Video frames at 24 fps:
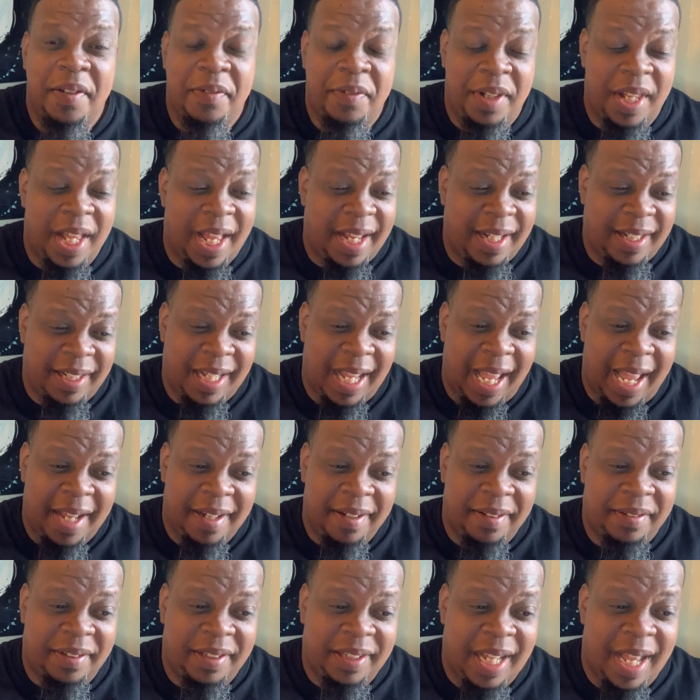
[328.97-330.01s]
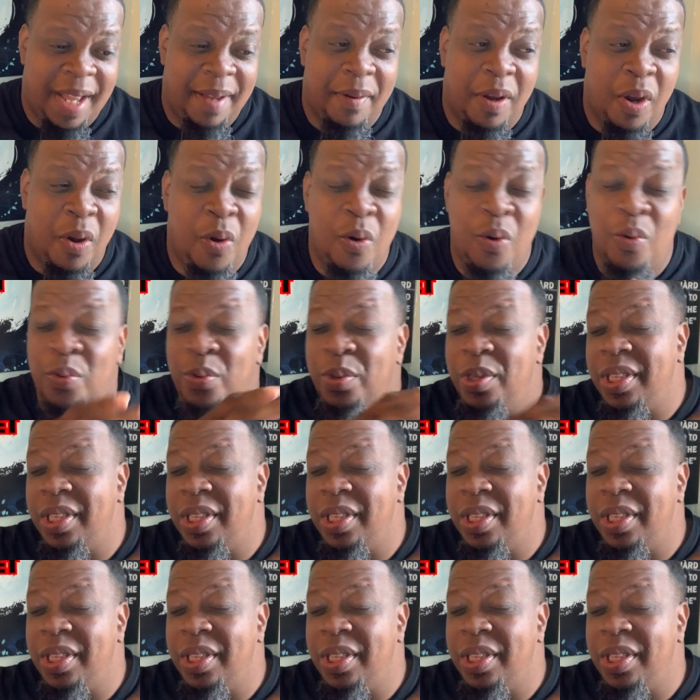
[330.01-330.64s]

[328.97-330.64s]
That old